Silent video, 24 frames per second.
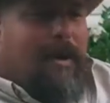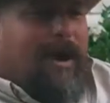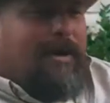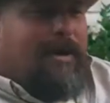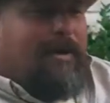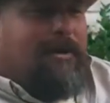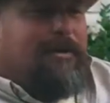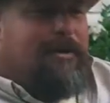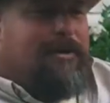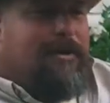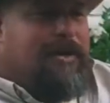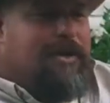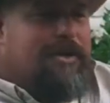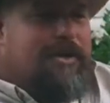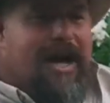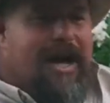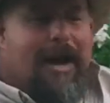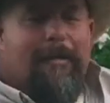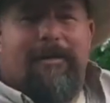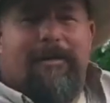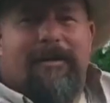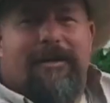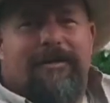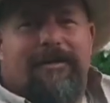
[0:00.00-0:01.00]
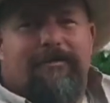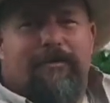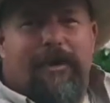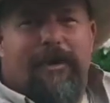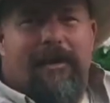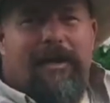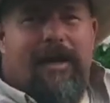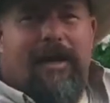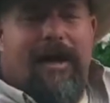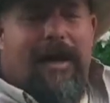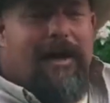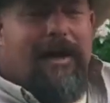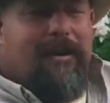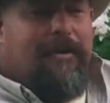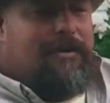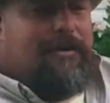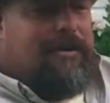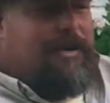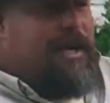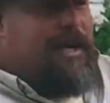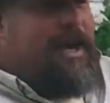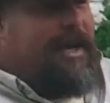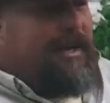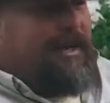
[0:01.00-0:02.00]
Wagyu is a Japanese breed of
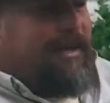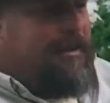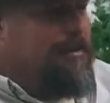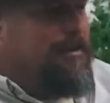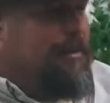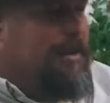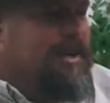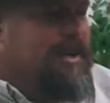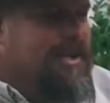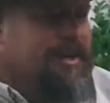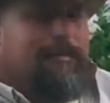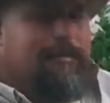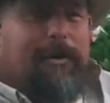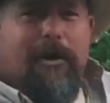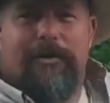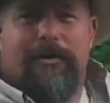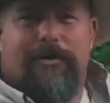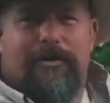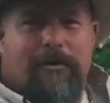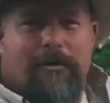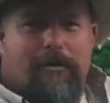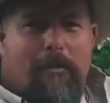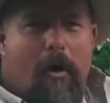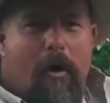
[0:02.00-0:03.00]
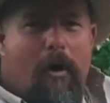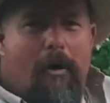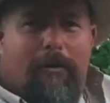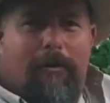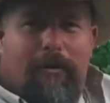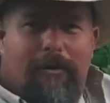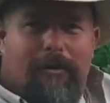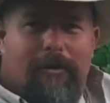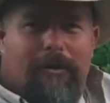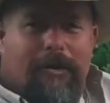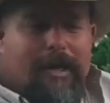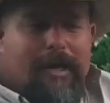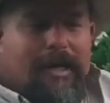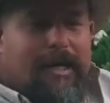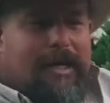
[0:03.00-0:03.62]
cattle genetically predisposed to marble.